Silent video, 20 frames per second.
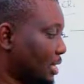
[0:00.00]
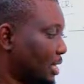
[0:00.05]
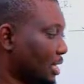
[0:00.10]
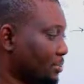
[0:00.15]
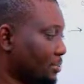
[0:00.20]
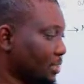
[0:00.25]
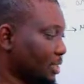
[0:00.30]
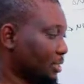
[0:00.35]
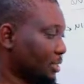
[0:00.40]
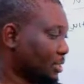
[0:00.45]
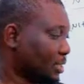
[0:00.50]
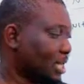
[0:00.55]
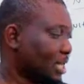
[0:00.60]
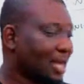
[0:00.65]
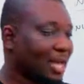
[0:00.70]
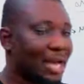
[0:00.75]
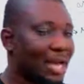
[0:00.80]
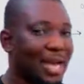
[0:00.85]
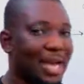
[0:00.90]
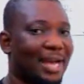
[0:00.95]
elements
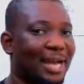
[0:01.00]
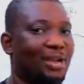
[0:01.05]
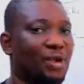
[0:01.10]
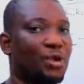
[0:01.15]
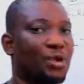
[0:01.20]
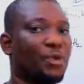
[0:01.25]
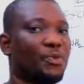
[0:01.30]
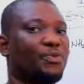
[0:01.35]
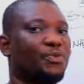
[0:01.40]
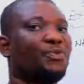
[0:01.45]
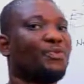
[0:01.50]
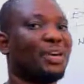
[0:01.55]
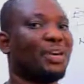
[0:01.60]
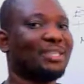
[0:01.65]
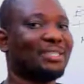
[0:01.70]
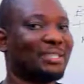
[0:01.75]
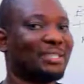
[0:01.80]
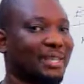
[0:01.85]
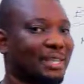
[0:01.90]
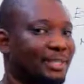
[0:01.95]
are
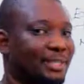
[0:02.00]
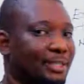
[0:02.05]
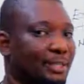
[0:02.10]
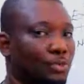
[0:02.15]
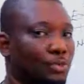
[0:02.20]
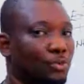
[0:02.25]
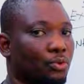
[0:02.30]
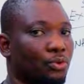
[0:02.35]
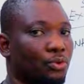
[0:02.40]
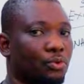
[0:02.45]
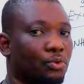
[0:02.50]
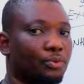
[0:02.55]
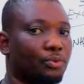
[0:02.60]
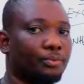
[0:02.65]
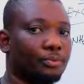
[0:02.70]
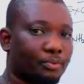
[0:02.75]
converted to